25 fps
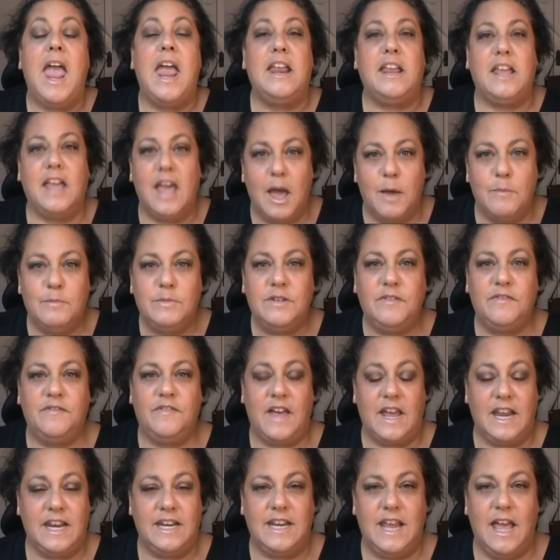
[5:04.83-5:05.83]
Come to
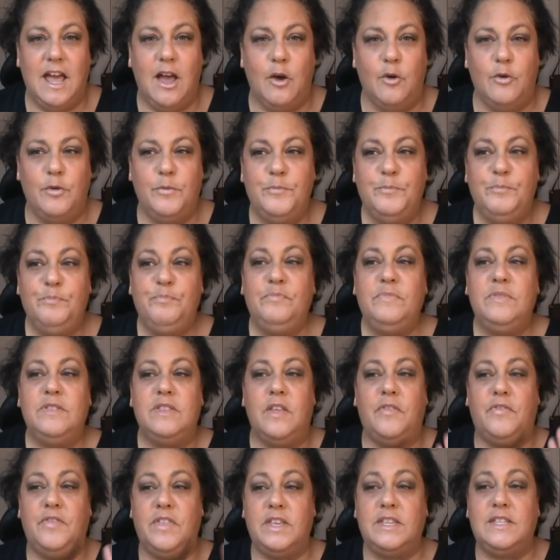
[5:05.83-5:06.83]
find out
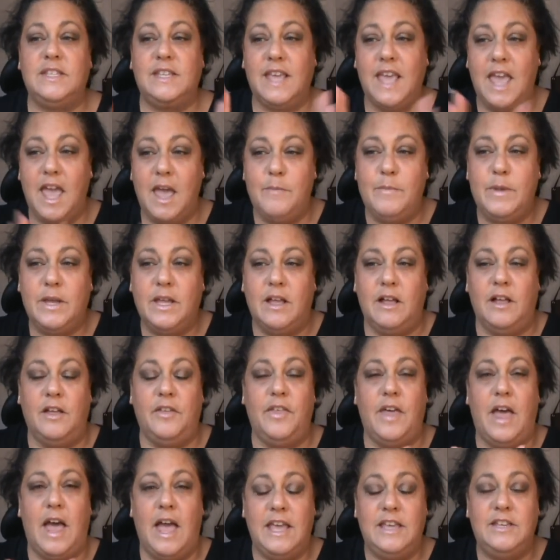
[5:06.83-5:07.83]
that this chemical,
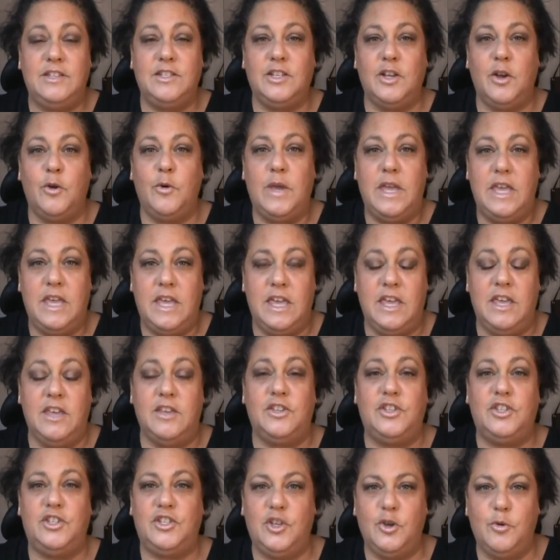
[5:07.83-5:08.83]
the ISO-E
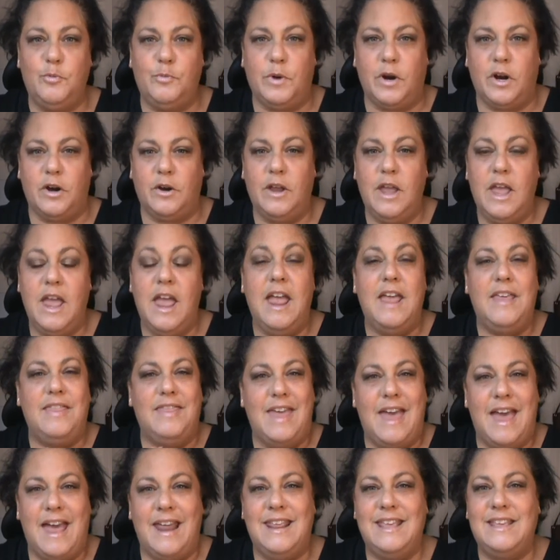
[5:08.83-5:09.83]
Super,
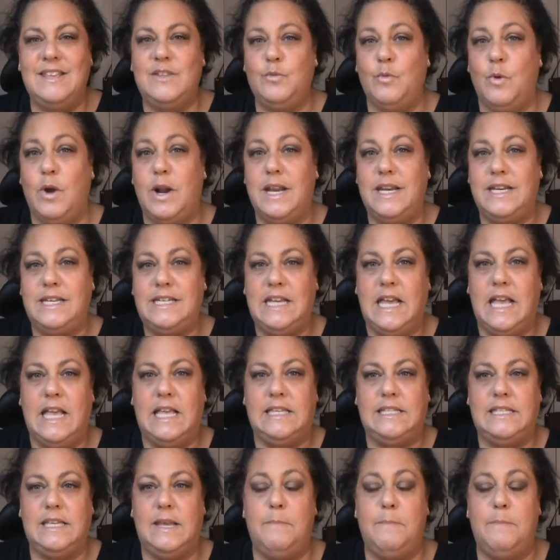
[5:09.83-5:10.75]
that is what it does.